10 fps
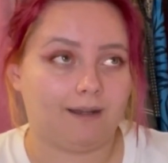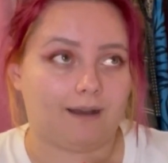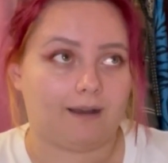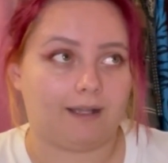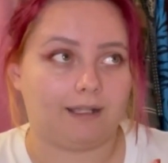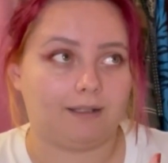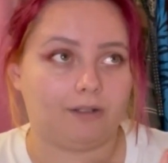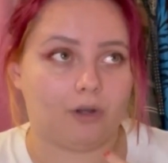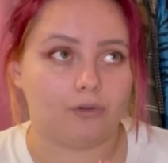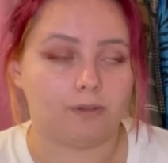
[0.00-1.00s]
I
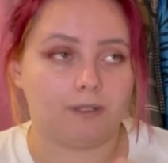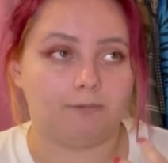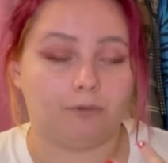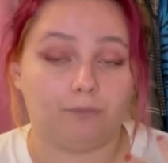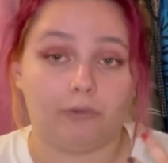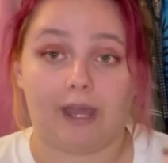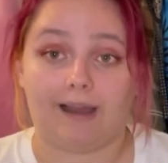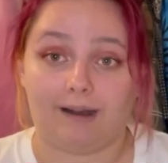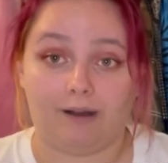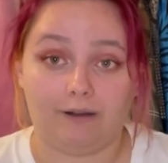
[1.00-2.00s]
go to people for their
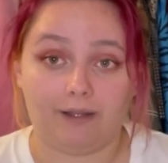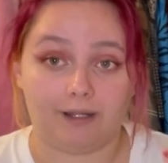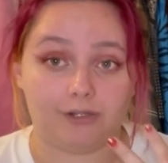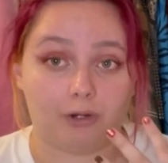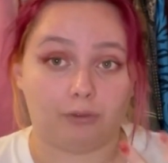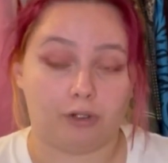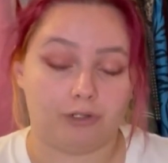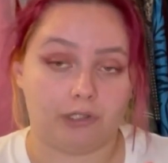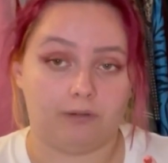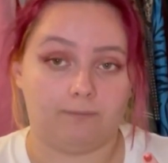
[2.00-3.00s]
art. I don't go
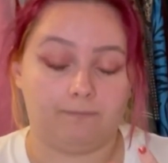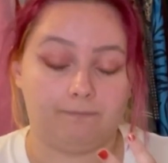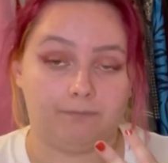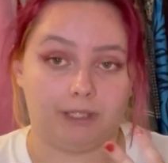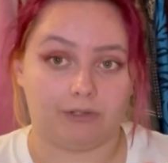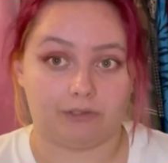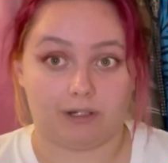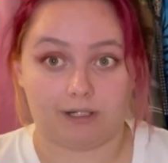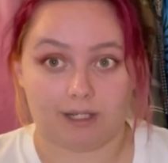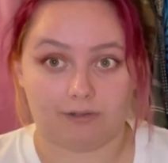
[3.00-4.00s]
to them because they're
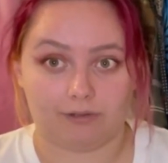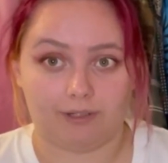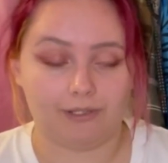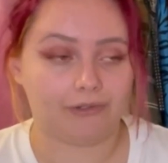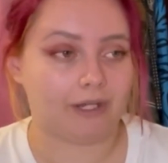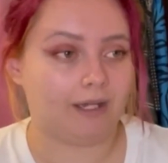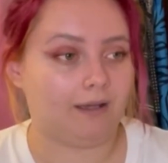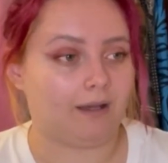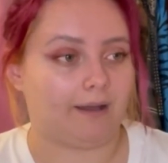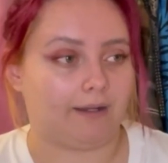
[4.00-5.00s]
a tattooist.
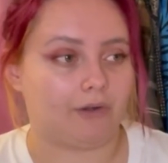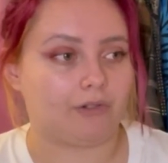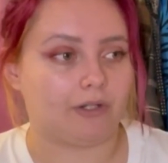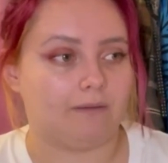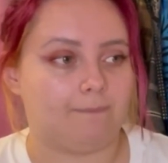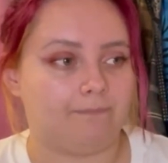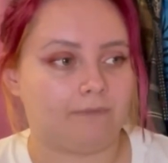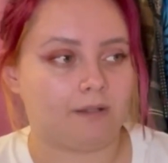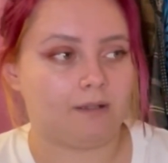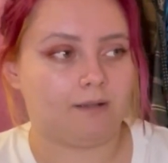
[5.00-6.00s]
I go to them
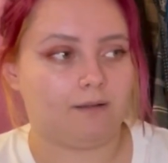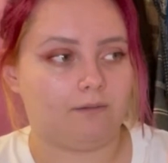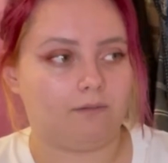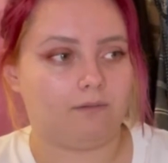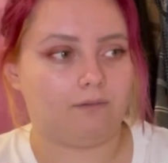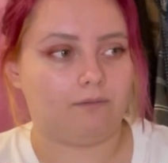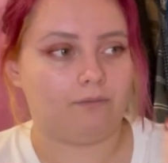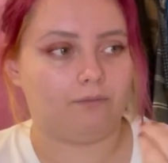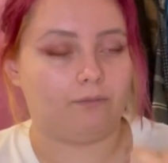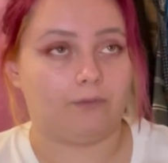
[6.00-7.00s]

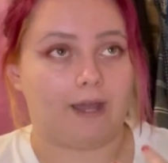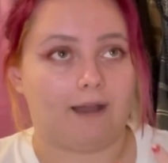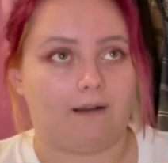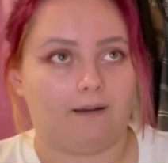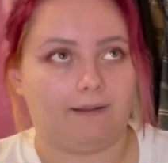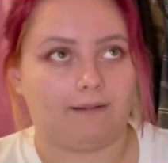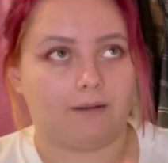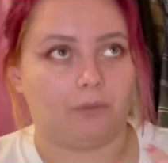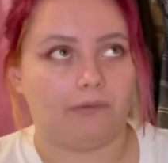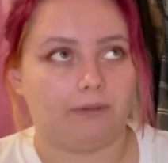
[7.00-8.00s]
for their art and I
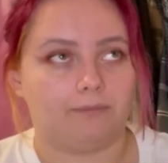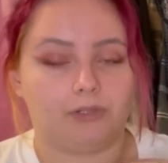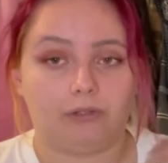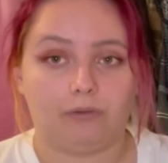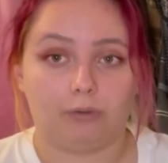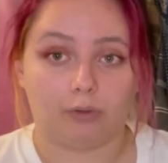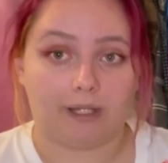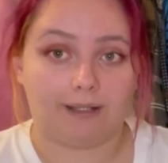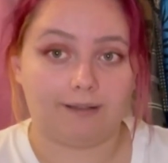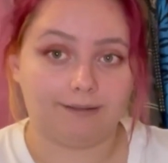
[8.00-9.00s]
want them to
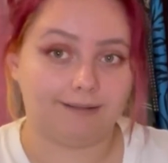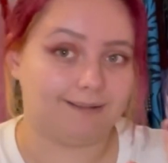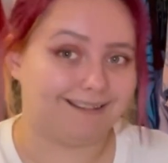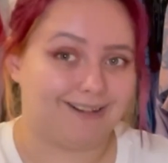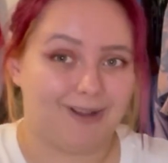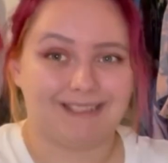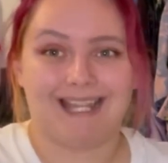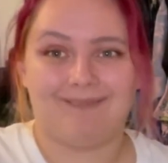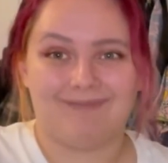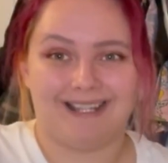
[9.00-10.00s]
create a
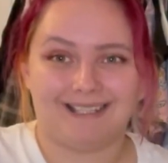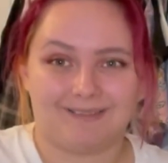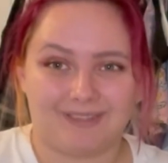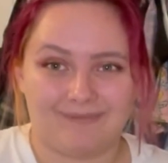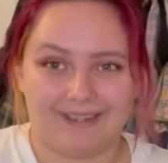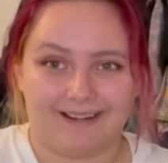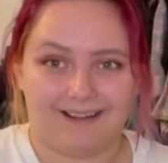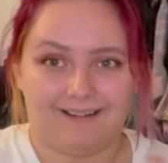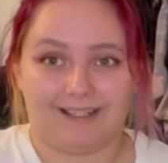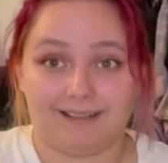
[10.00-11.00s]
concept based on something
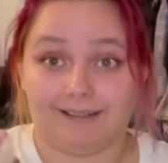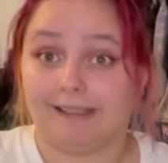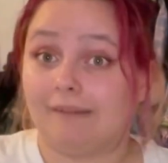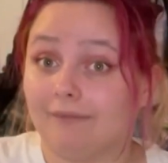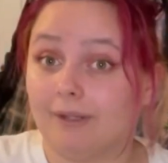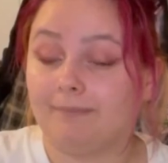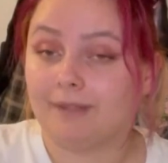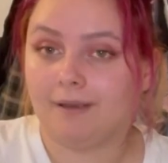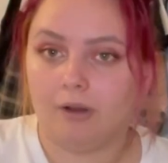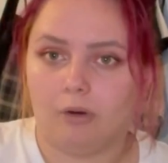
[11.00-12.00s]
I can give them,
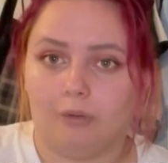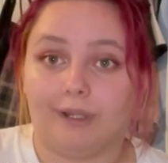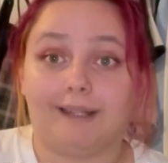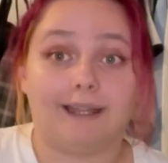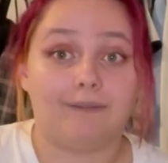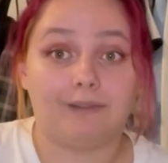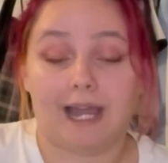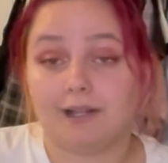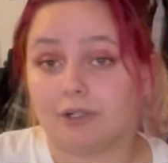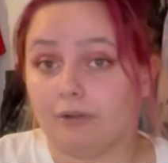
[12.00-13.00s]
or like their
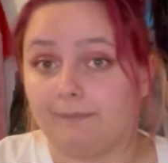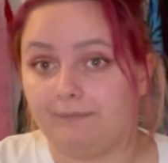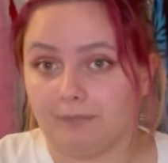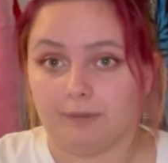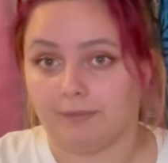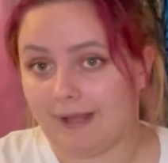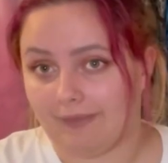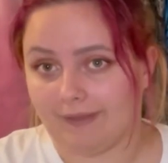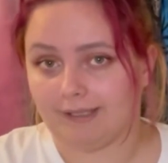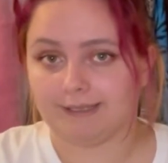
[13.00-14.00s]
flash or pre-prepared
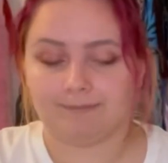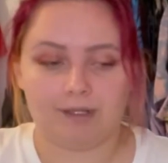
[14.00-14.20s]
things.